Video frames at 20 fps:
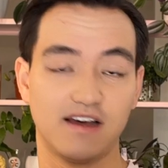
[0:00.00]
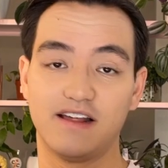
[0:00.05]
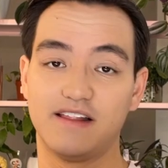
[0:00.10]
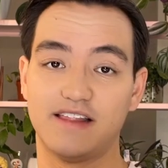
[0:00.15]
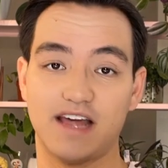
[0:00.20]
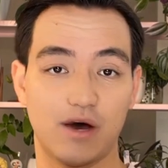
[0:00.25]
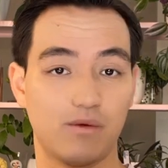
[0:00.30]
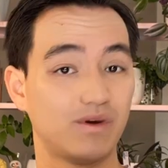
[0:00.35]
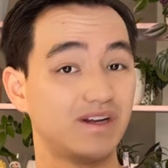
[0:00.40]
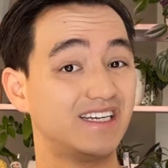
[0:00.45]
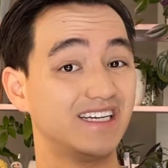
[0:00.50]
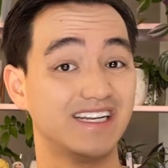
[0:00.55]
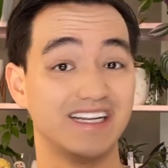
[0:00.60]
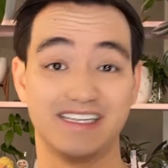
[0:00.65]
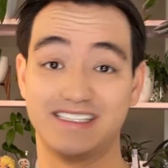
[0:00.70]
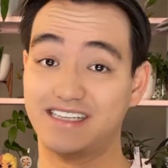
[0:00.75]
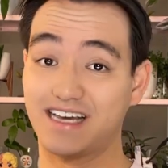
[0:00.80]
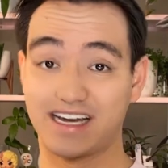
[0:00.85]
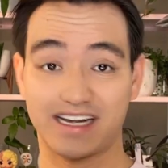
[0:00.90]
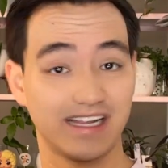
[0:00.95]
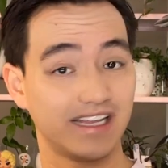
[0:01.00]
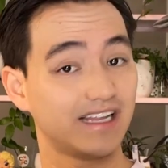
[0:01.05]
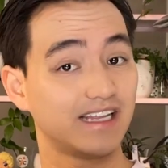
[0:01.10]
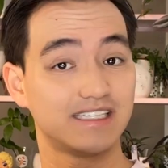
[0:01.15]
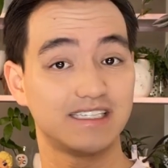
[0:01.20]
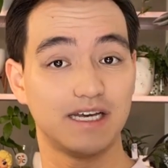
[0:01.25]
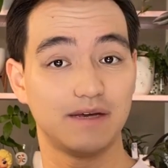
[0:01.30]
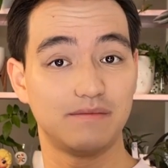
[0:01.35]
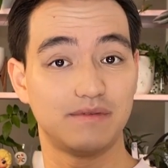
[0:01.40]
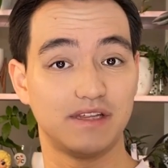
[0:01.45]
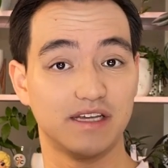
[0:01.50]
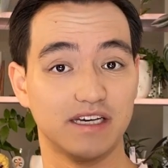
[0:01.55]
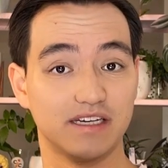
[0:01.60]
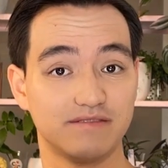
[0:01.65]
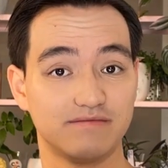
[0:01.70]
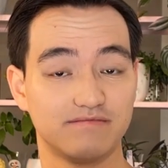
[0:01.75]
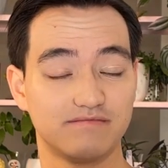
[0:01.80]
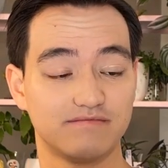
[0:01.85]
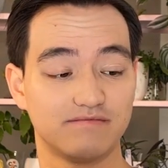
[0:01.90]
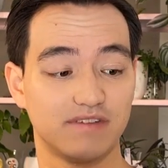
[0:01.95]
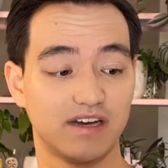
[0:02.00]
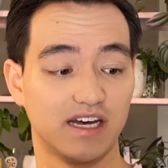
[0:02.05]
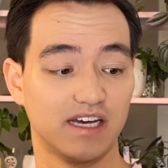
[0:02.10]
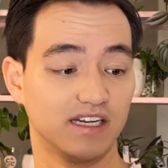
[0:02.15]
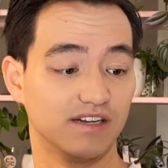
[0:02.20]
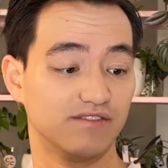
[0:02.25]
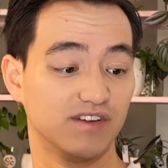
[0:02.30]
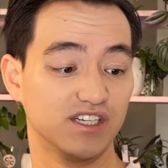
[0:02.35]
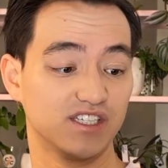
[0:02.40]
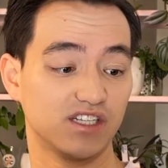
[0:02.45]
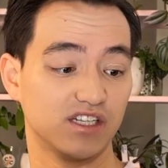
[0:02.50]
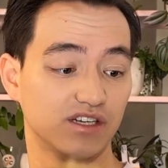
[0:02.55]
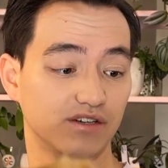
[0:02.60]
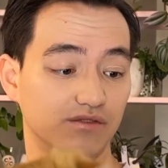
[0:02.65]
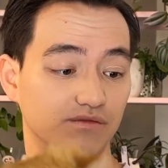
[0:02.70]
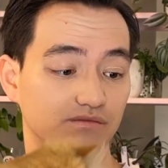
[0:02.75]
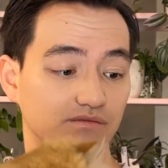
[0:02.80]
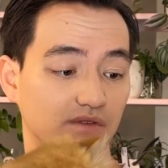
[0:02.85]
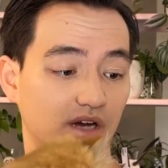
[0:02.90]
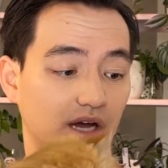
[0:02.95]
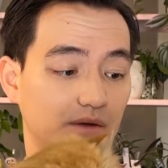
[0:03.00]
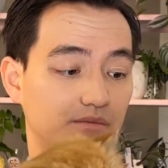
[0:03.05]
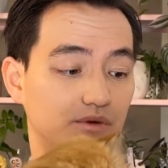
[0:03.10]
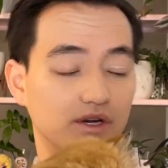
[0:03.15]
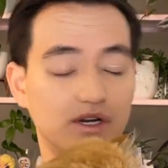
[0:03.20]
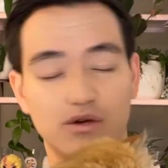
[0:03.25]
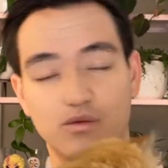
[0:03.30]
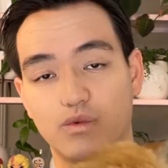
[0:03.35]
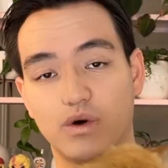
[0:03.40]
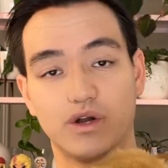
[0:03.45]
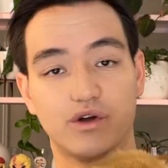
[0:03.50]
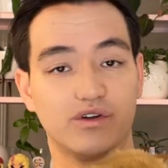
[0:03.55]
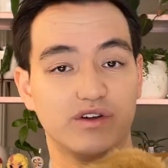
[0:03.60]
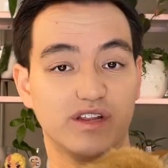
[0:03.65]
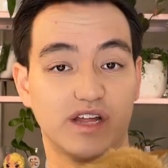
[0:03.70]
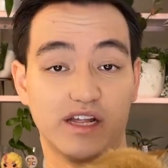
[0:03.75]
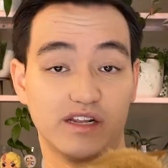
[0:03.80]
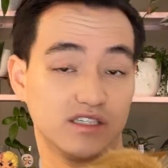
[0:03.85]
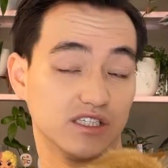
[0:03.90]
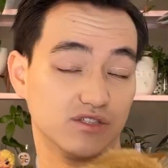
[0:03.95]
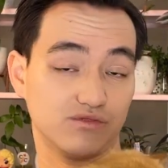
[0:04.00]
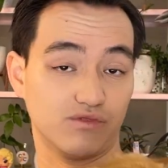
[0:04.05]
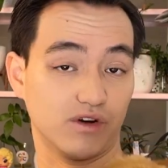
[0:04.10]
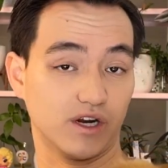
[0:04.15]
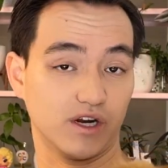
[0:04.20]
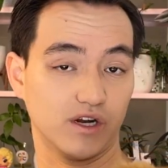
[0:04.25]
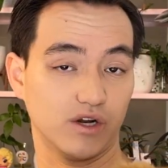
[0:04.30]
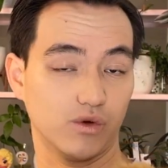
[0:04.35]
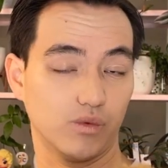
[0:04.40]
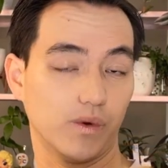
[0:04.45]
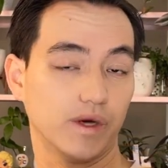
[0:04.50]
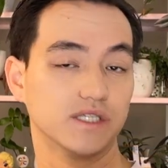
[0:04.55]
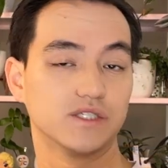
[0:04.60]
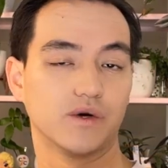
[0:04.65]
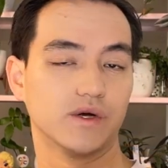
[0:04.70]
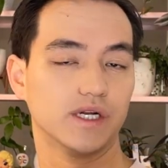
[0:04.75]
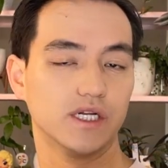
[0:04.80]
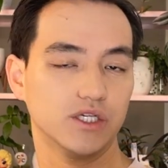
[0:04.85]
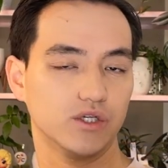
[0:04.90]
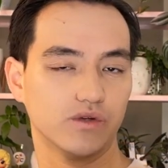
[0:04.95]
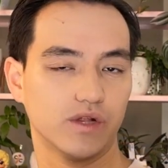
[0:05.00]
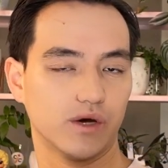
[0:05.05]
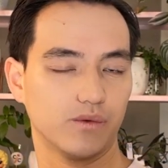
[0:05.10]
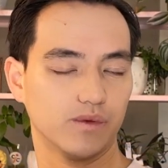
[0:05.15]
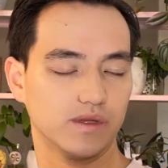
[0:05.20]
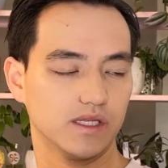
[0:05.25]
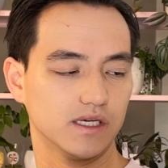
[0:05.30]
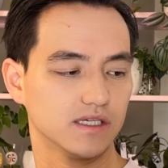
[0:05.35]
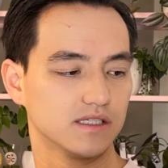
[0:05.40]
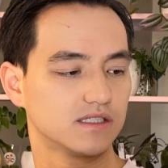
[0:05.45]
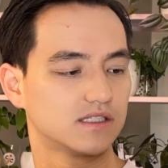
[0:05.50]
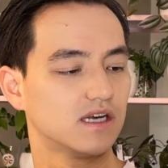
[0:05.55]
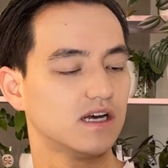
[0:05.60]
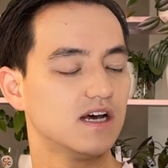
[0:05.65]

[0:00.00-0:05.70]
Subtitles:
That one did exactly the same thing, and eventually I put it in water and that just rotted away, so I didn't do that with this.